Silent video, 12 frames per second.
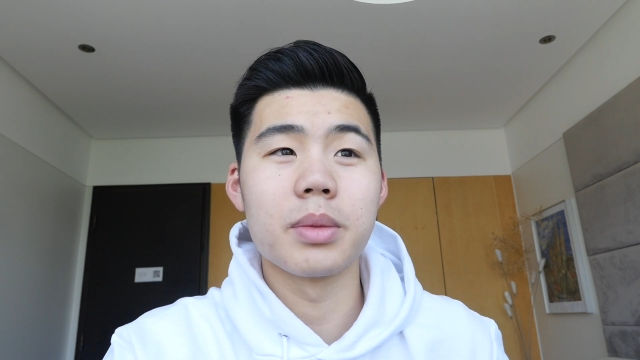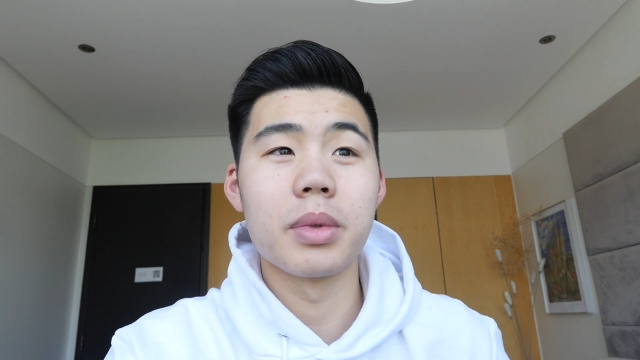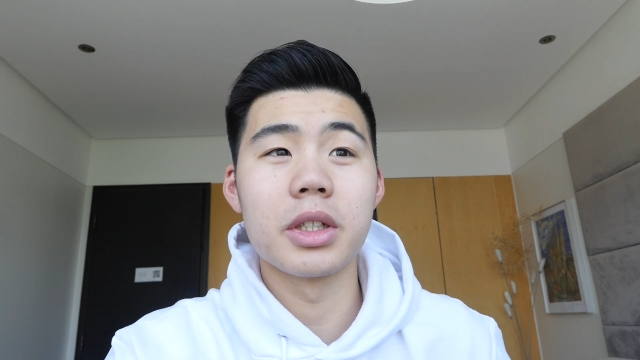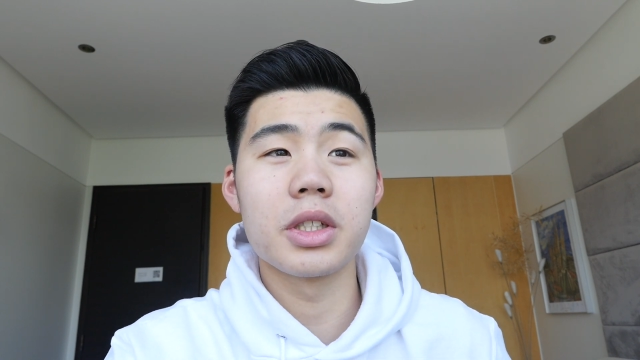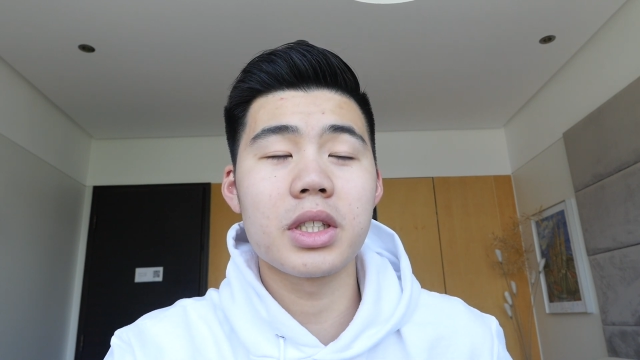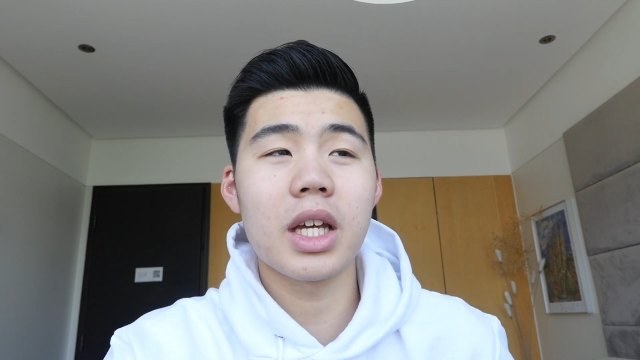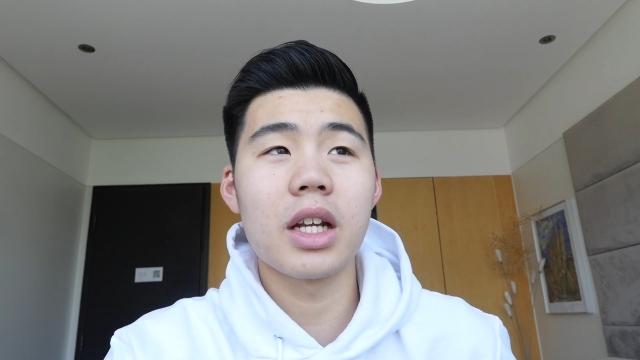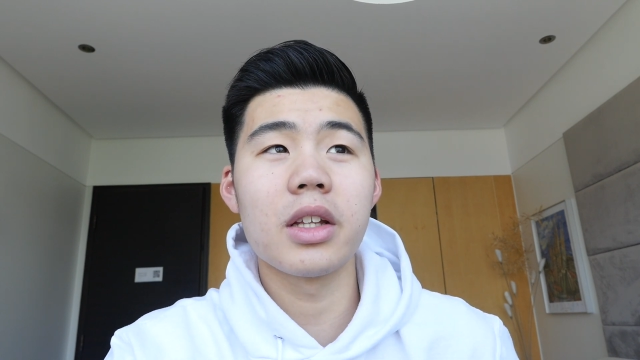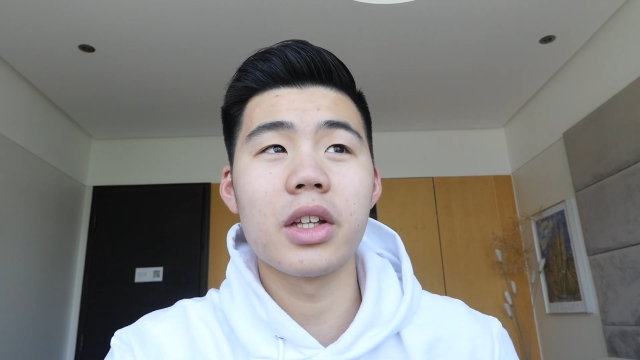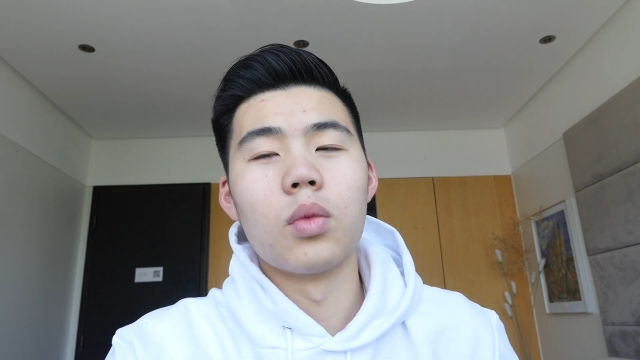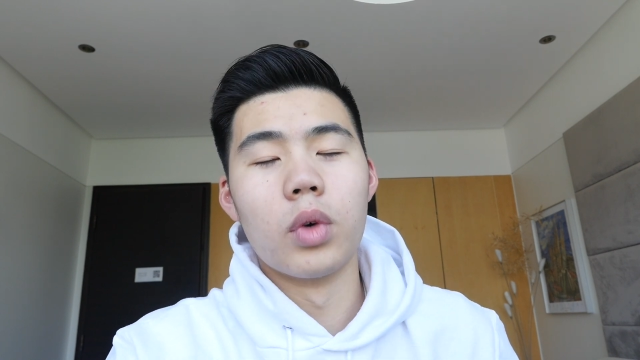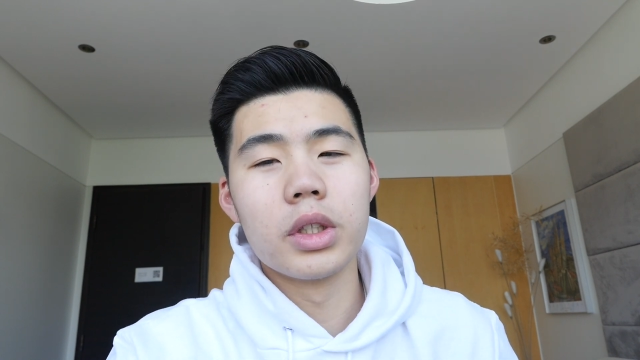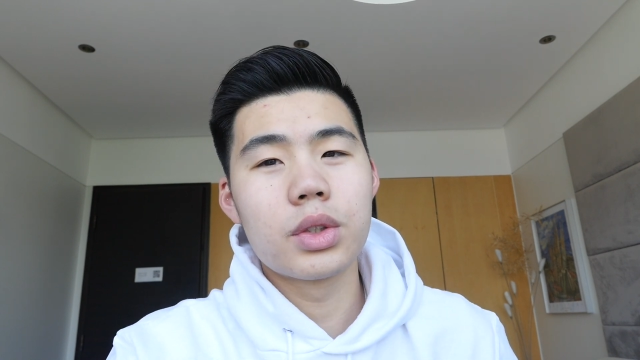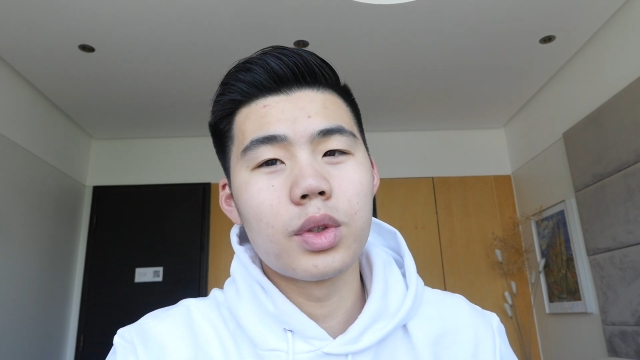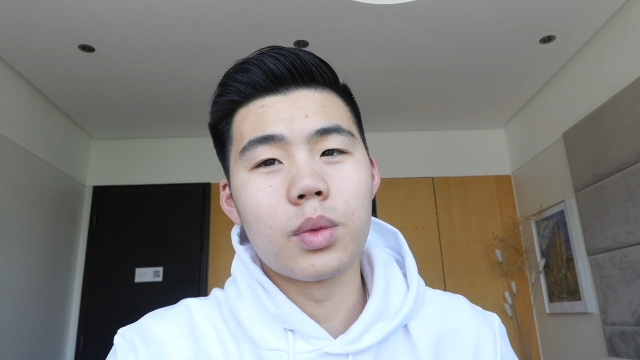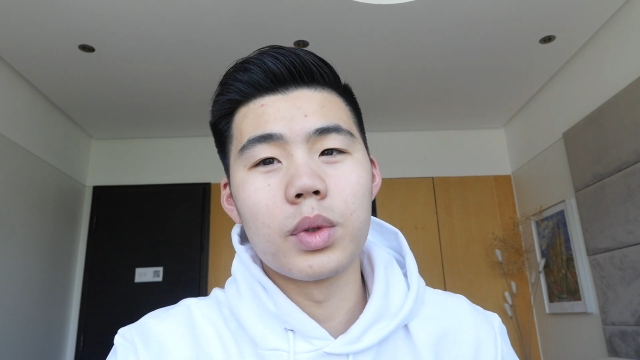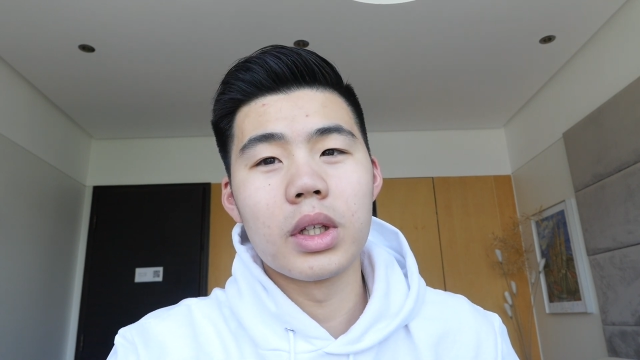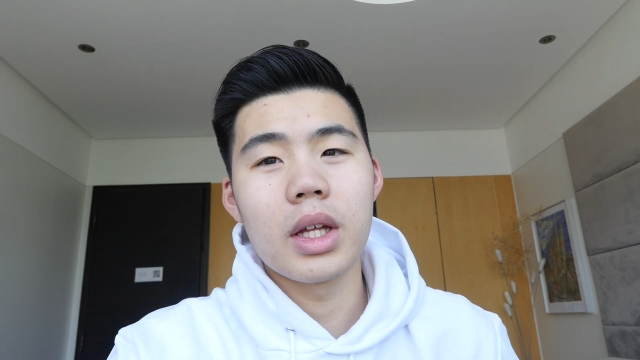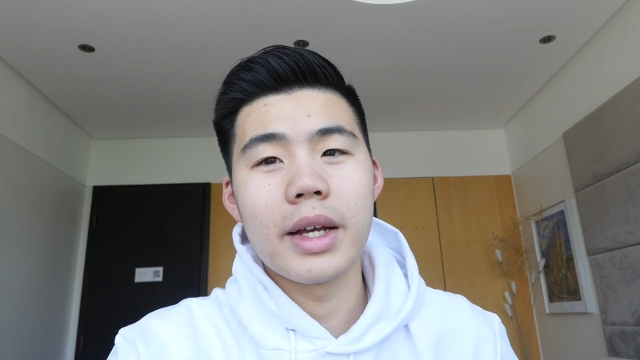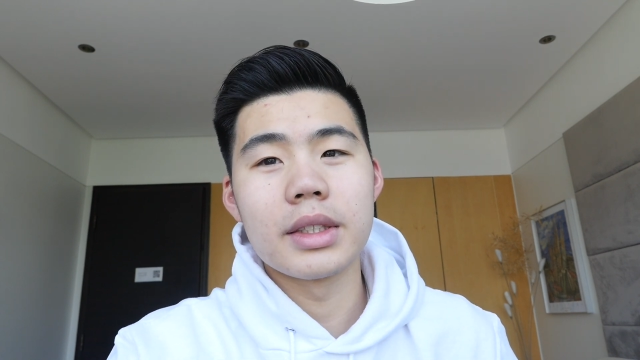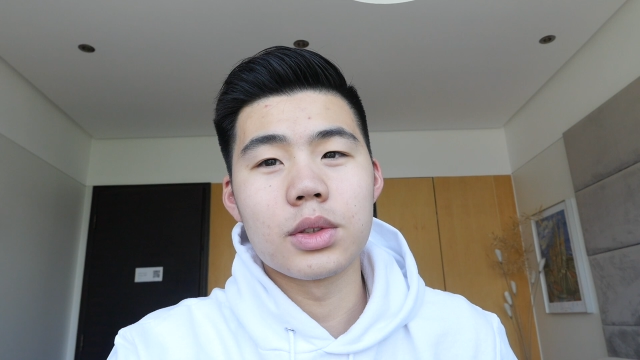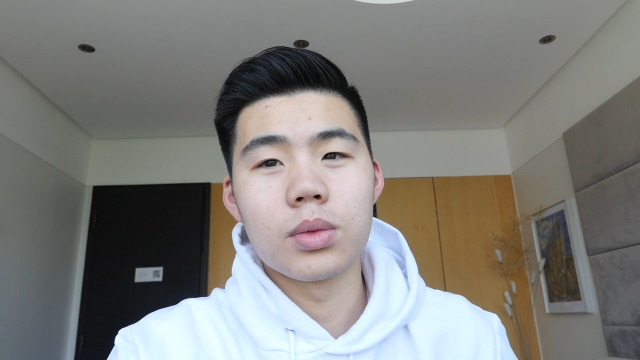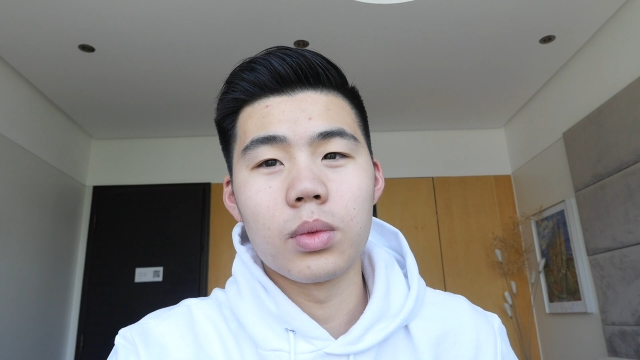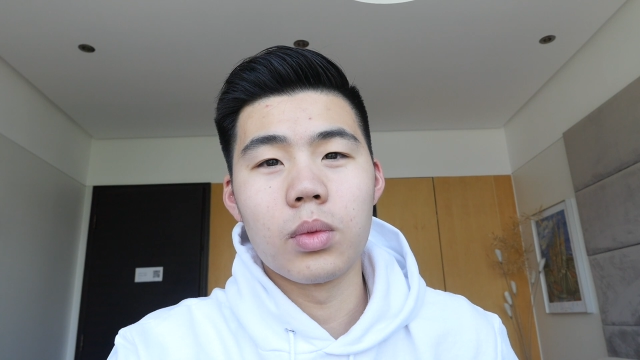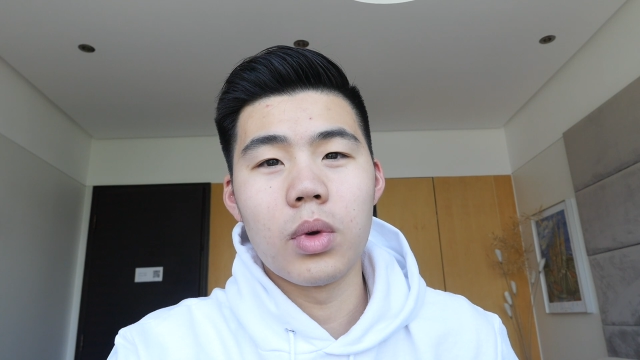but just kind of like once we realize